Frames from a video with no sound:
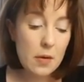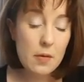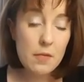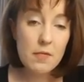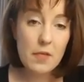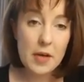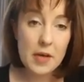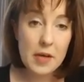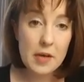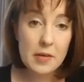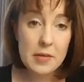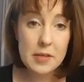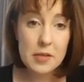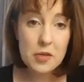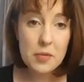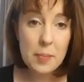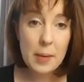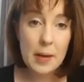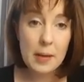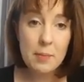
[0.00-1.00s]
financial
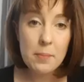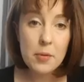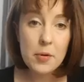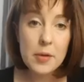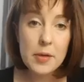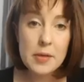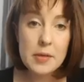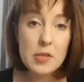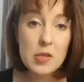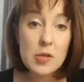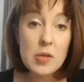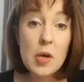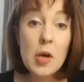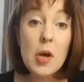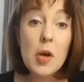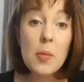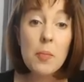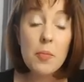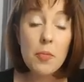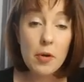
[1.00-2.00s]
pain points,
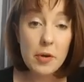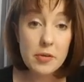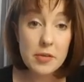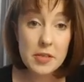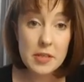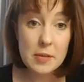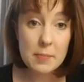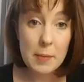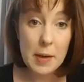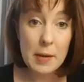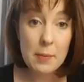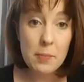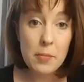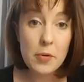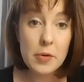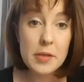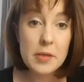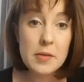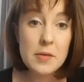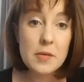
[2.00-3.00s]
process pain
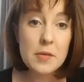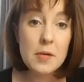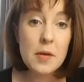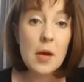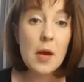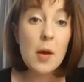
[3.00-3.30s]
points,